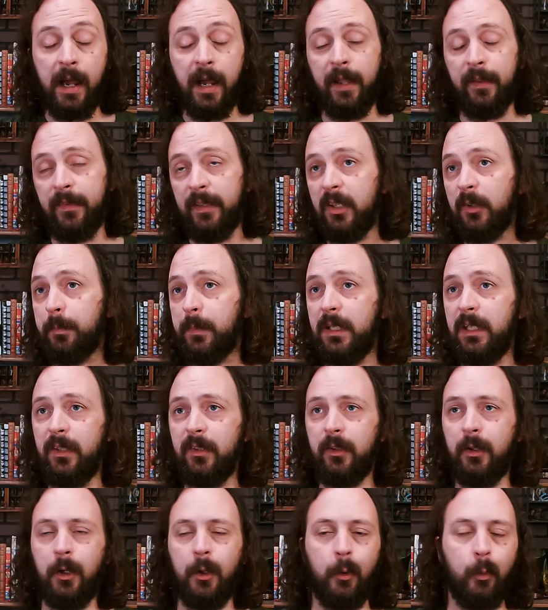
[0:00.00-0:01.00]
This
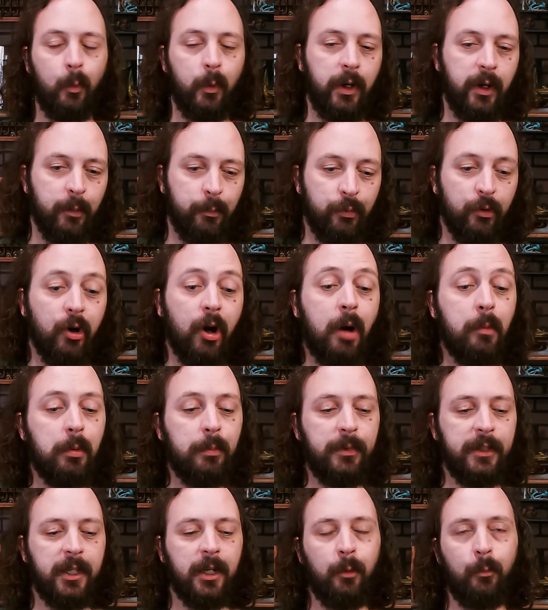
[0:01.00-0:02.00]
means we're
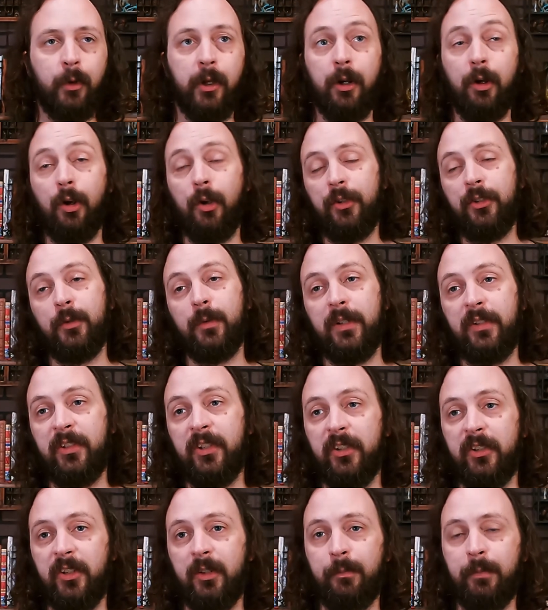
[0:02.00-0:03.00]
probably going to want also a
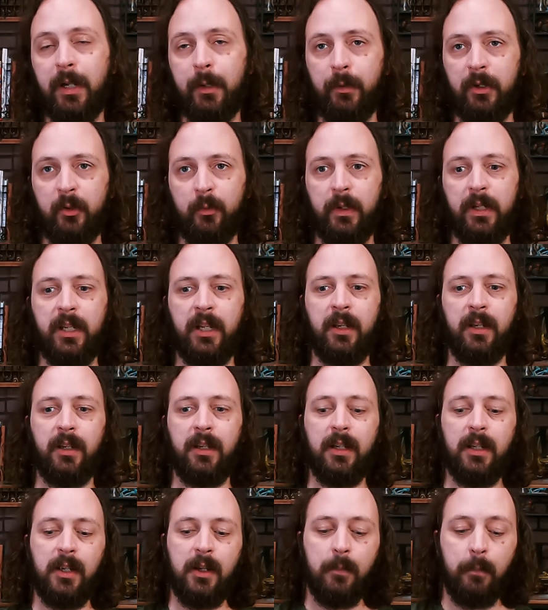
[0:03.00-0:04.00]
system by which we can
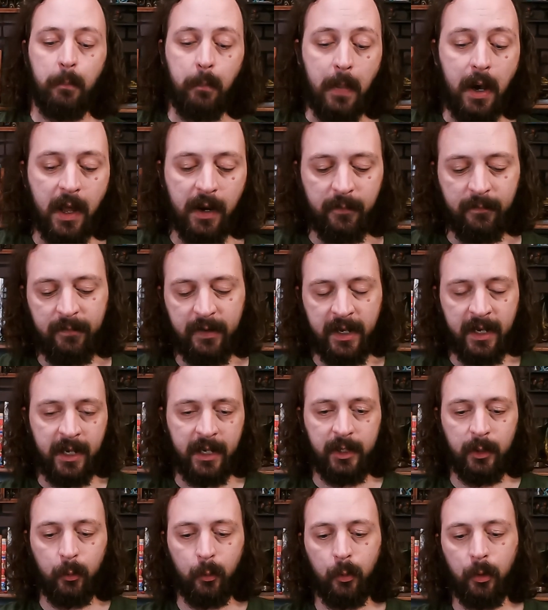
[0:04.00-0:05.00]

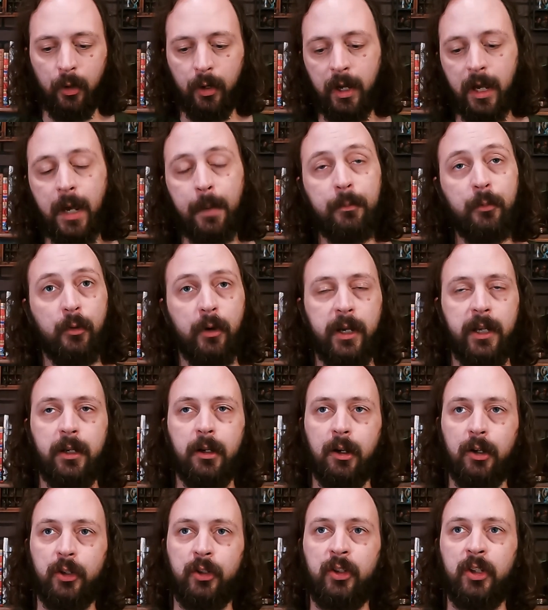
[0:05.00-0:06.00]
modify or upgrade
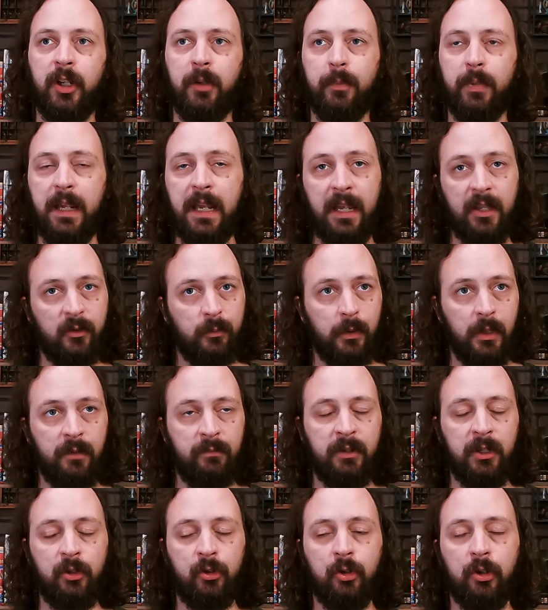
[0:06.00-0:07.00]
our ship as we
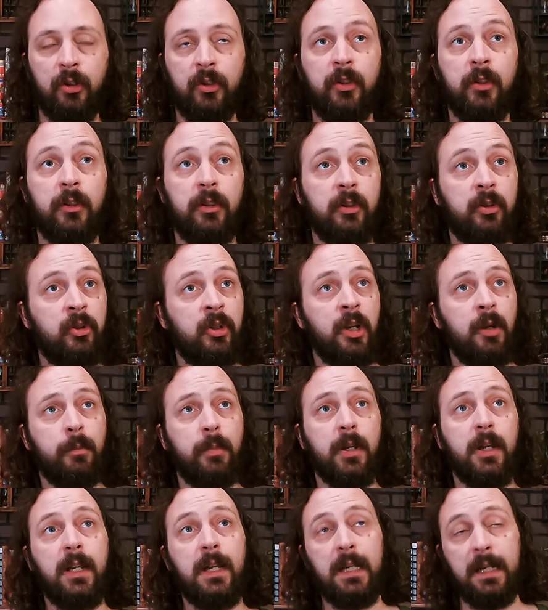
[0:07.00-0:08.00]
adventure so that the
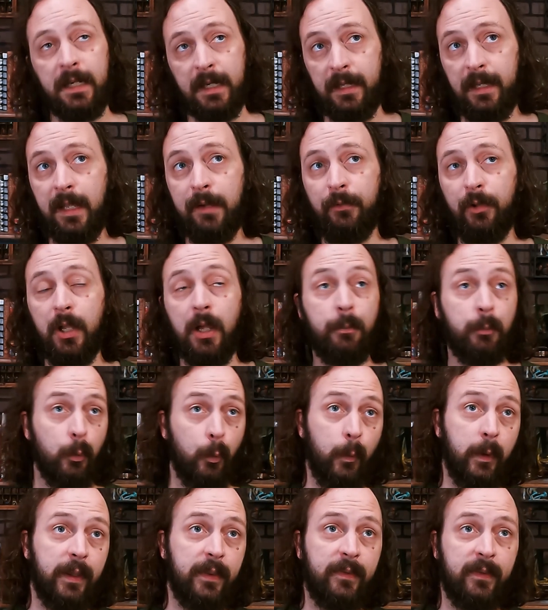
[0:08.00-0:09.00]
ship can level up
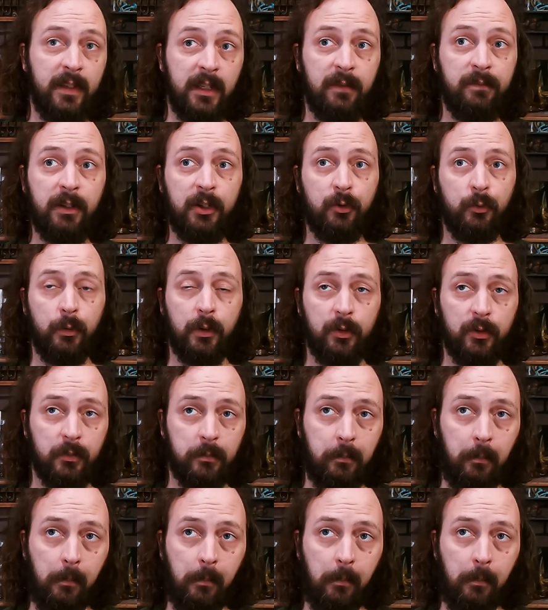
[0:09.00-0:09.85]
with the adventurers.